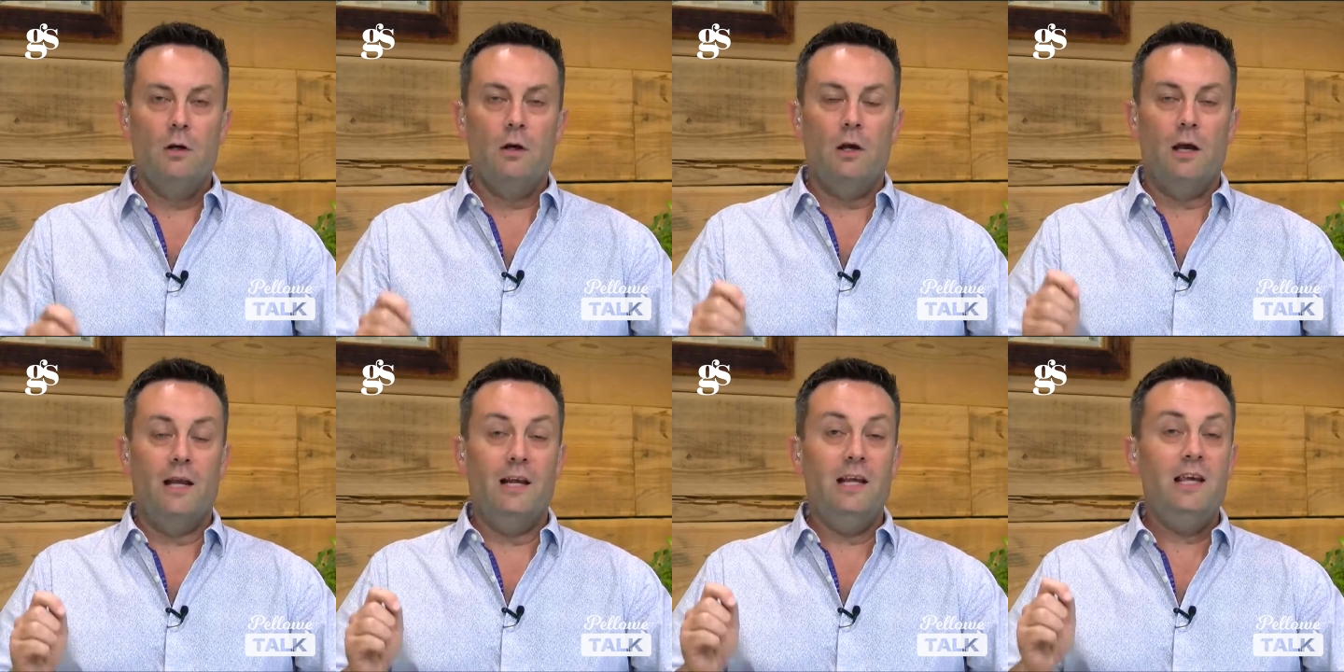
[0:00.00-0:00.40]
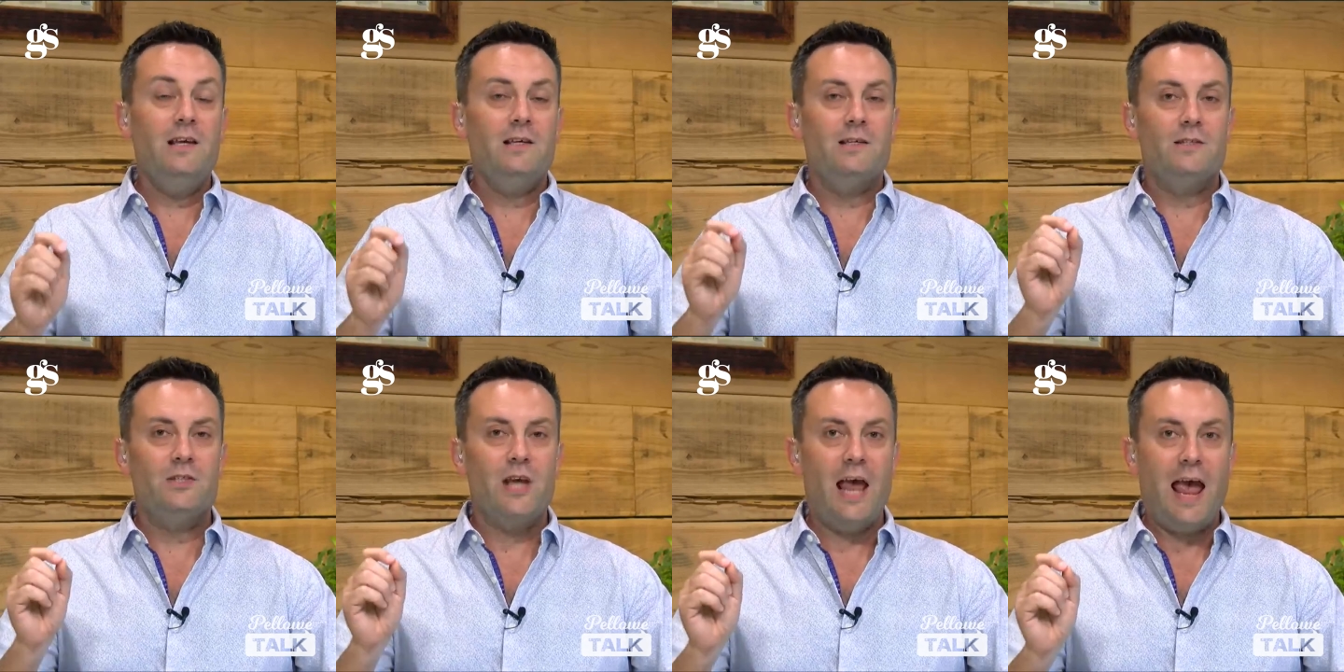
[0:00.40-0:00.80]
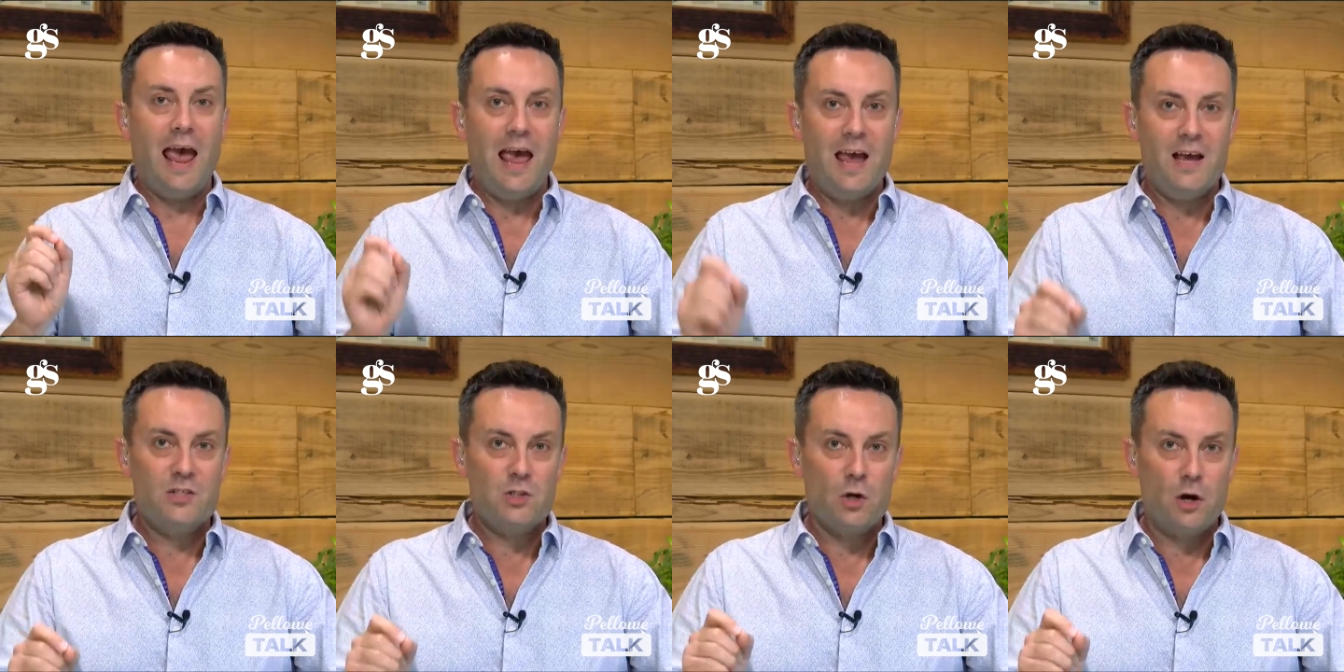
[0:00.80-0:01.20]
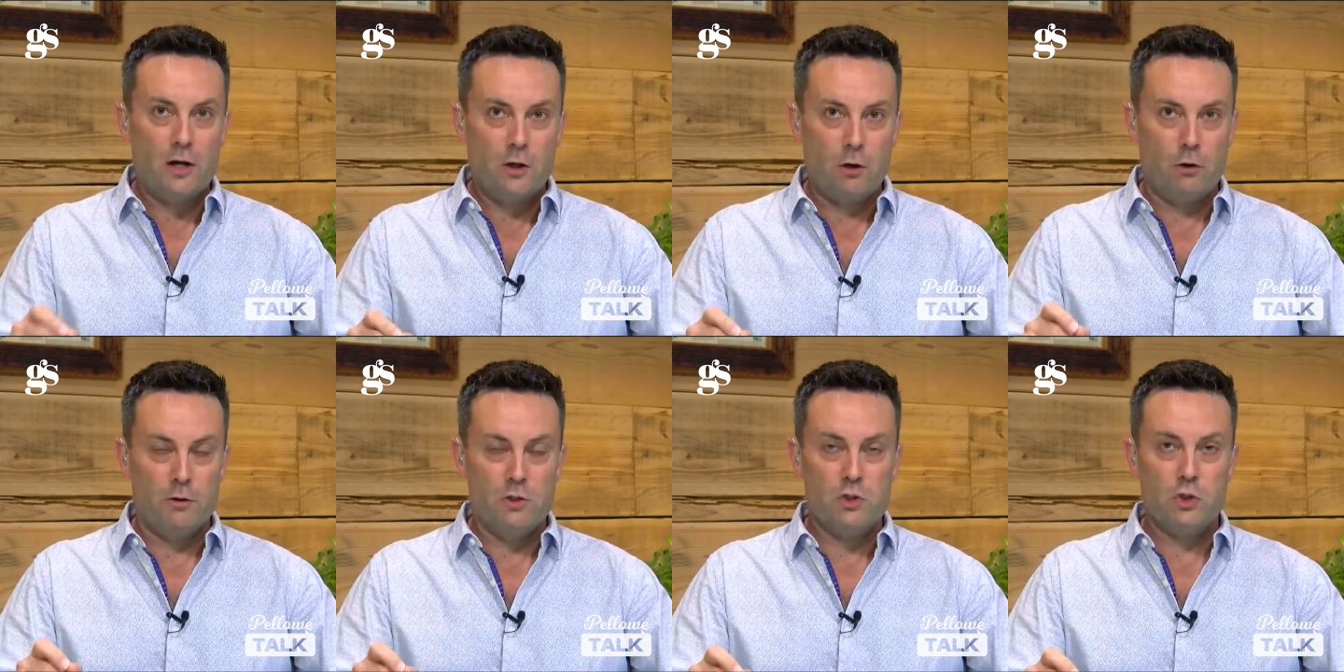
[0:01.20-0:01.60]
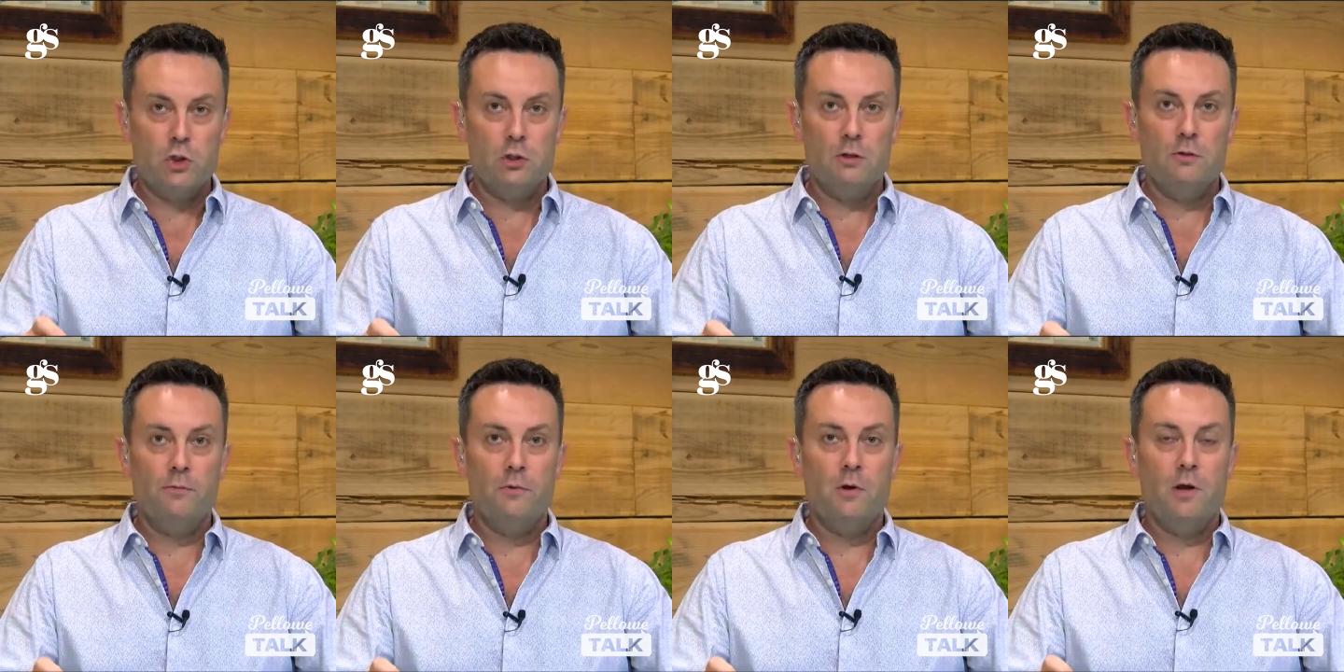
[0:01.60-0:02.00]
and he is
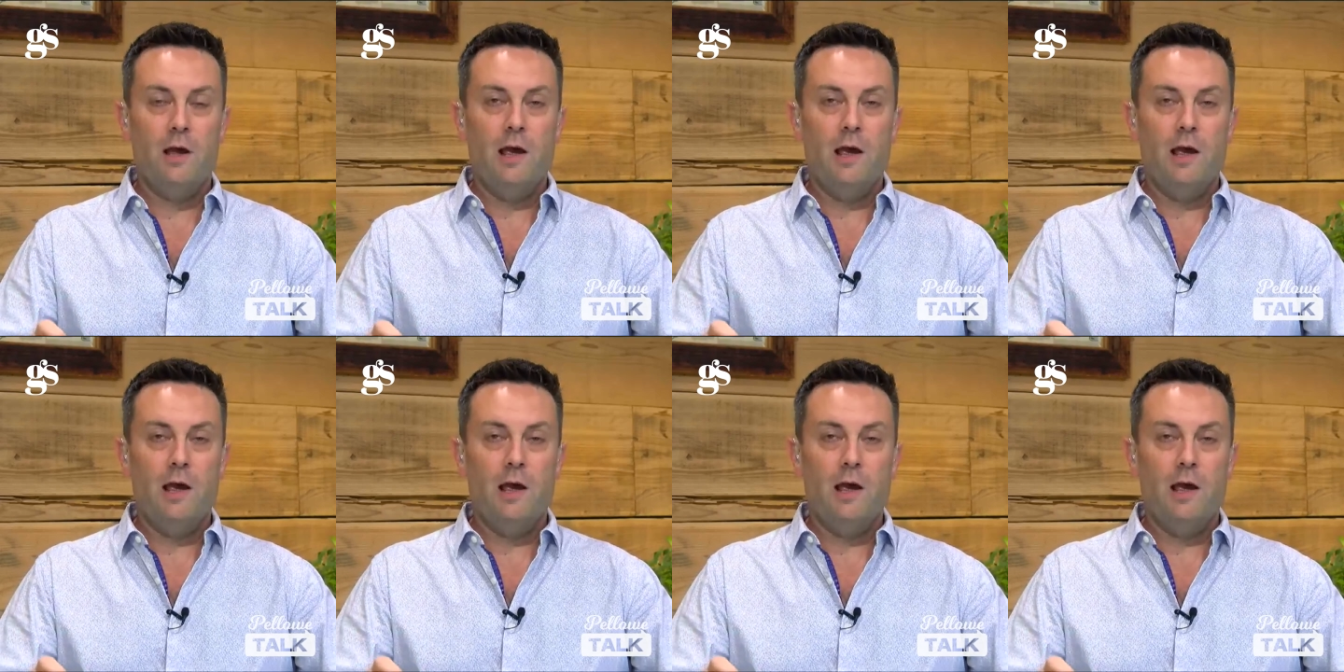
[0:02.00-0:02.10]
anti-Christian